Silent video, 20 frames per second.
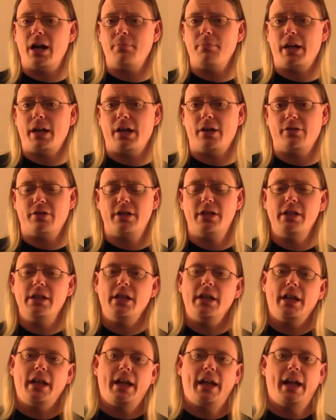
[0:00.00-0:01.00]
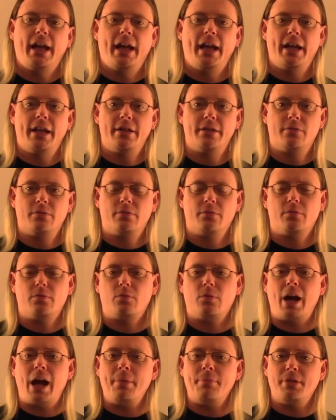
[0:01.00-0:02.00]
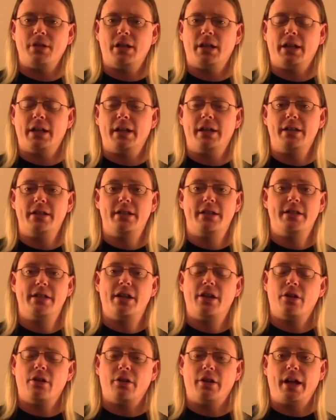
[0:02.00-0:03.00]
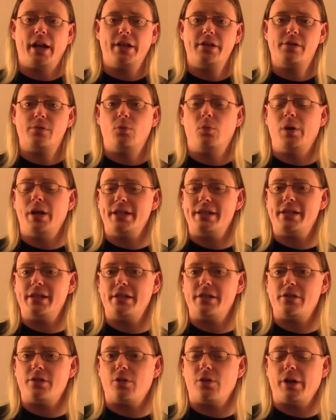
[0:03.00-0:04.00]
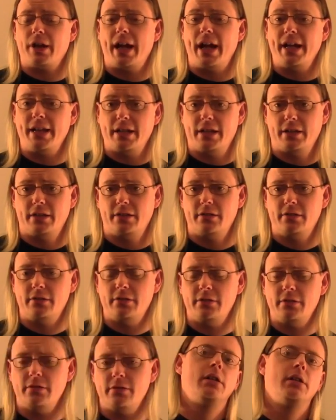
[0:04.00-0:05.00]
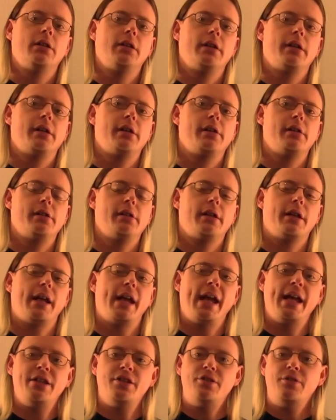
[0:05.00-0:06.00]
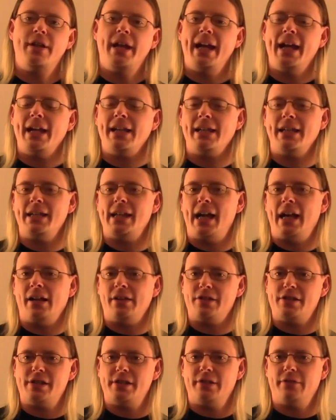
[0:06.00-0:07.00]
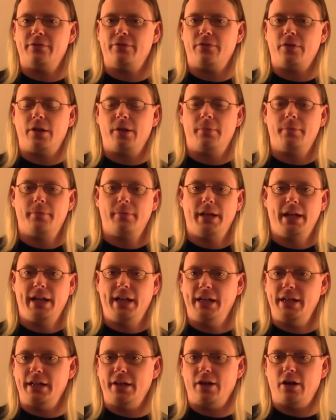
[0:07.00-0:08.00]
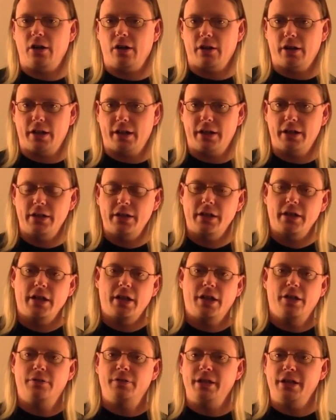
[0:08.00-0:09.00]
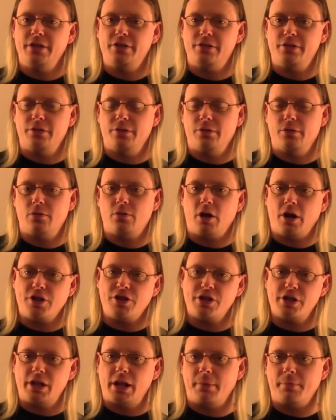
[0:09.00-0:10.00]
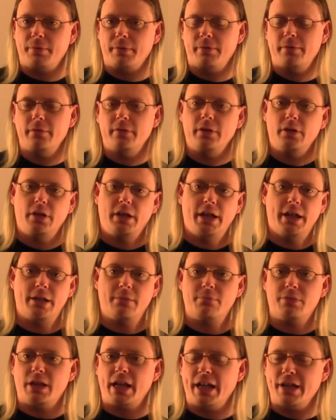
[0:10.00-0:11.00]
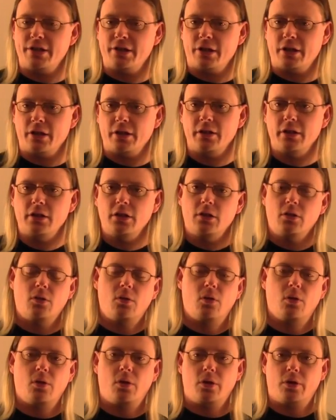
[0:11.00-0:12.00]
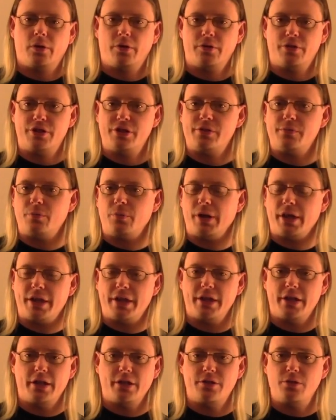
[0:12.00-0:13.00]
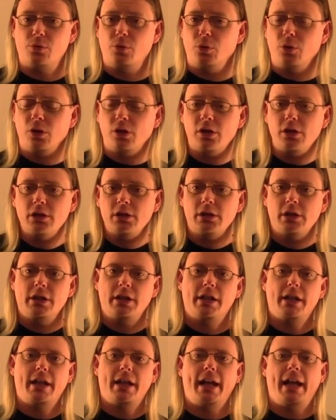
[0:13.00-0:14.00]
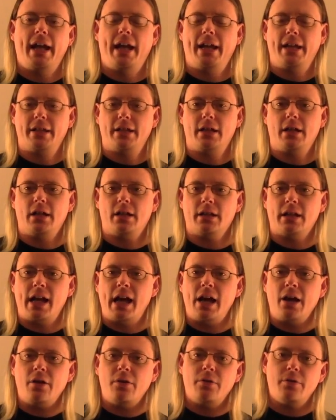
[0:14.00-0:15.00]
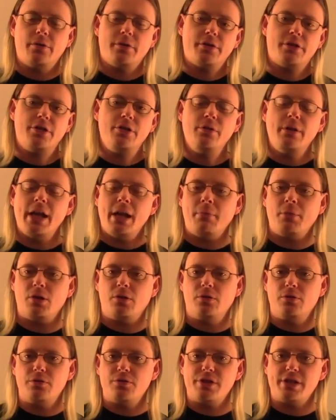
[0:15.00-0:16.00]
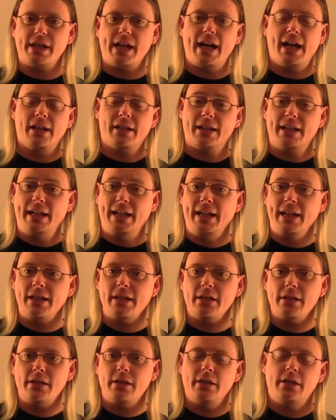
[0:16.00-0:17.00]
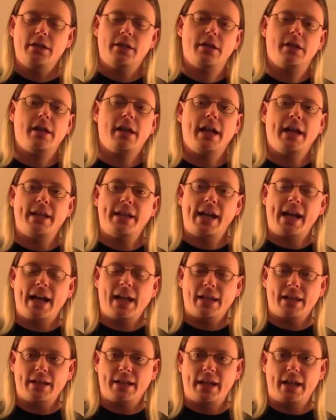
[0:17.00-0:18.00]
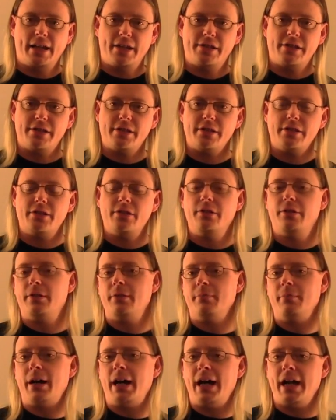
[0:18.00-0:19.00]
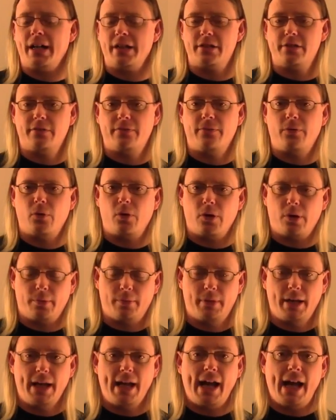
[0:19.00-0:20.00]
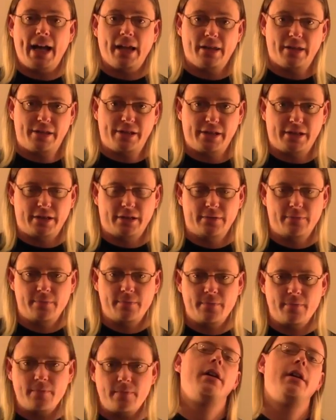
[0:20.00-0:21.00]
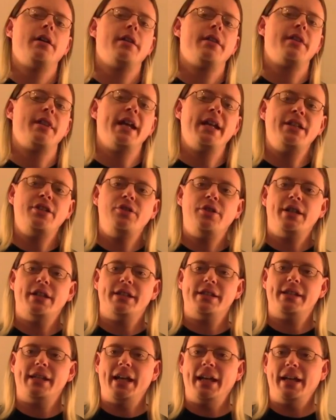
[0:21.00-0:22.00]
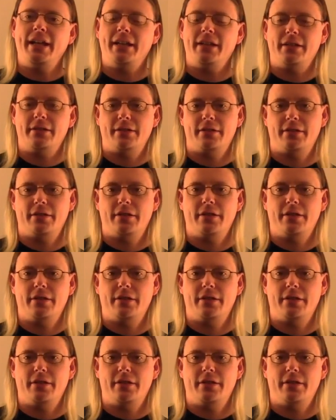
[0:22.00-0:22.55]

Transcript: compound and rapidly deteriorates once it's created. And you can't get allicin from eating garlic. You need to crush it up in a blender or just with a tool and allow two chemicals, allene and allinase, to combine to form allicin. Then you can take